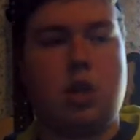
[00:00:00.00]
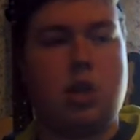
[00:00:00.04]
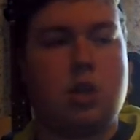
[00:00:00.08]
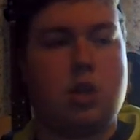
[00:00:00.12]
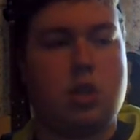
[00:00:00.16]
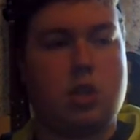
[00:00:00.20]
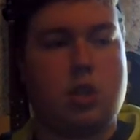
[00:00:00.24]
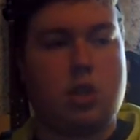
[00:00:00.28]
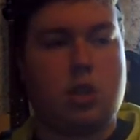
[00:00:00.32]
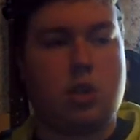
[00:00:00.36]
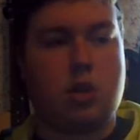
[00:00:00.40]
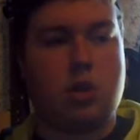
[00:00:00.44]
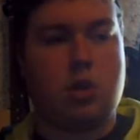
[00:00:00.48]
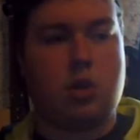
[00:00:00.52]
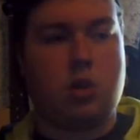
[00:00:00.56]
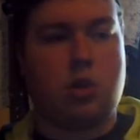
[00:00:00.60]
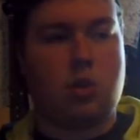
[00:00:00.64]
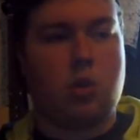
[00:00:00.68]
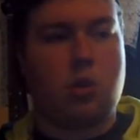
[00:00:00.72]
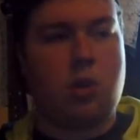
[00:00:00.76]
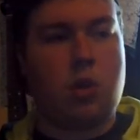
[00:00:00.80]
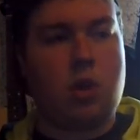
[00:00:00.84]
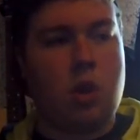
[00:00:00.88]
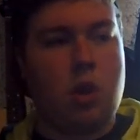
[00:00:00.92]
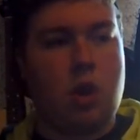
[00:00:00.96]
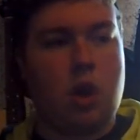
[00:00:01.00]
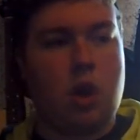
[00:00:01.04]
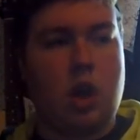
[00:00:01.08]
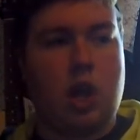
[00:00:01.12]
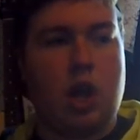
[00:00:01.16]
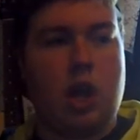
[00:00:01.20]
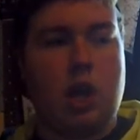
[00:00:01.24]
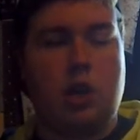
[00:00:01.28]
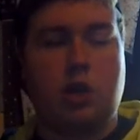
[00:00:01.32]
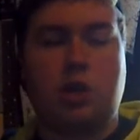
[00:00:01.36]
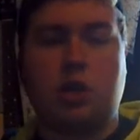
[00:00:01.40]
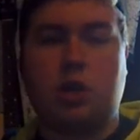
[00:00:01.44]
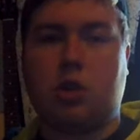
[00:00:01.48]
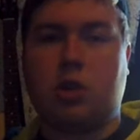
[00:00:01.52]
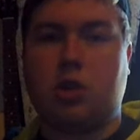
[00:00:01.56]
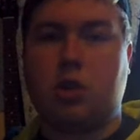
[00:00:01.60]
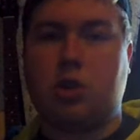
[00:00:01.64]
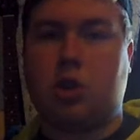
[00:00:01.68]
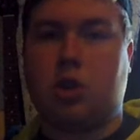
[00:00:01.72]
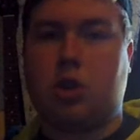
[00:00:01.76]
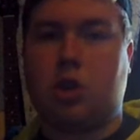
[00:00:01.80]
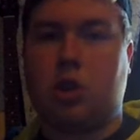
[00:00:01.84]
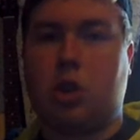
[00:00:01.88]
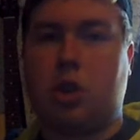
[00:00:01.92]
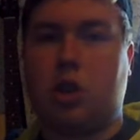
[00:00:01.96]
So it's always a
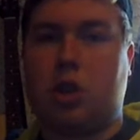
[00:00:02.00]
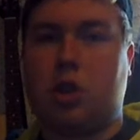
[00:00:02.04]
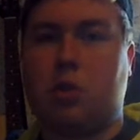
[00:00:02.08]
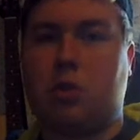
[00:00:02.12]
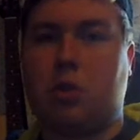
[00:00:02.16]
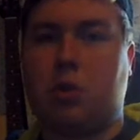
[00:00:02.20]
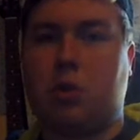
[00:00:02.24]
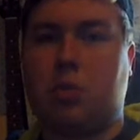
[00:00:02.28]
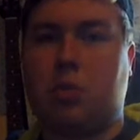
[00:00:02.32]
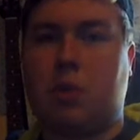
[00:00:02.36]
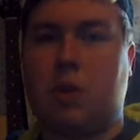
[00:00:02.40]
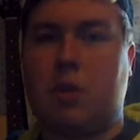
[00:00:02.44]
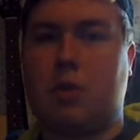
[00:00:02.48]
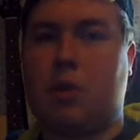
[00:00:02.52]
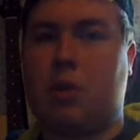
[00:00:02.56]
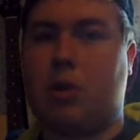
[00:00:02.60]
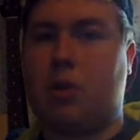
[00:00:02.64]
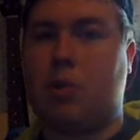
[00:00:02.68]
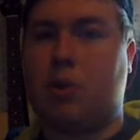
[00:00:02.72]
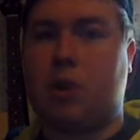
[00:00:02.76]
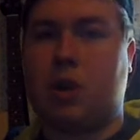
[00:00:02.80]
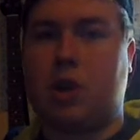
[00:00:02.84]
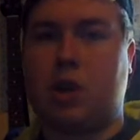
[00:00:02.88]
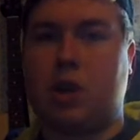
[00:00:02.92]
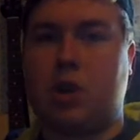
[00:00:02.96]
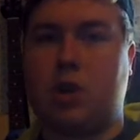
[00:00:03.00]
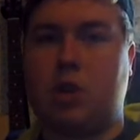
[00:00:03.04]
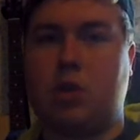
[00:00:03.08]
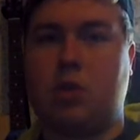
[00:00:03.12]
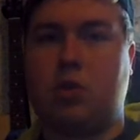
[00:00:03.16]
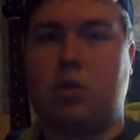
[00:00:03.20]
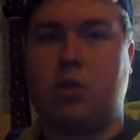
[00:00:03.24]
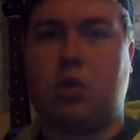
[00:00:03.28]
good thing when people are behind you,